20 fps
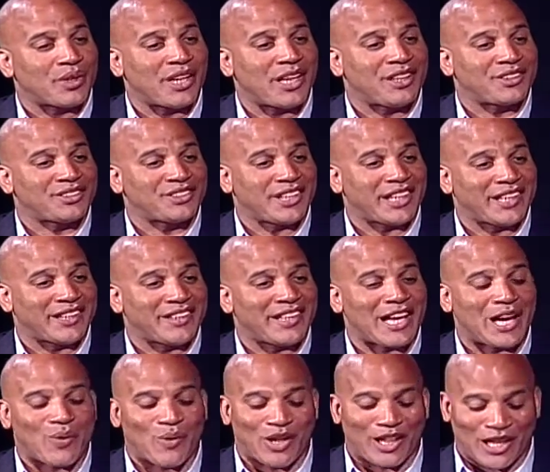and I'll say it
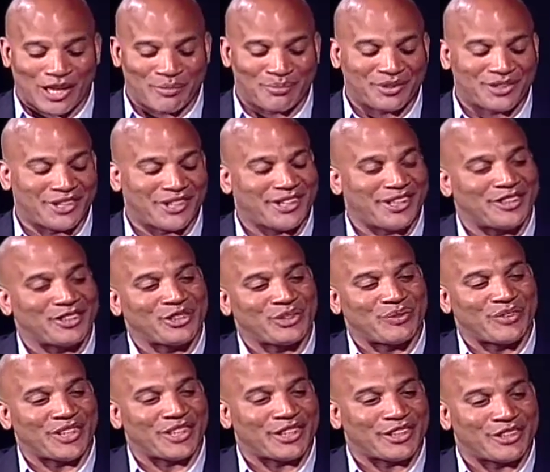now while I'm sitting here in
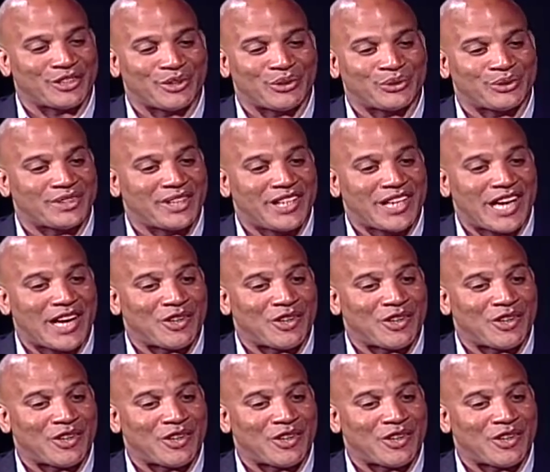civilian clothes.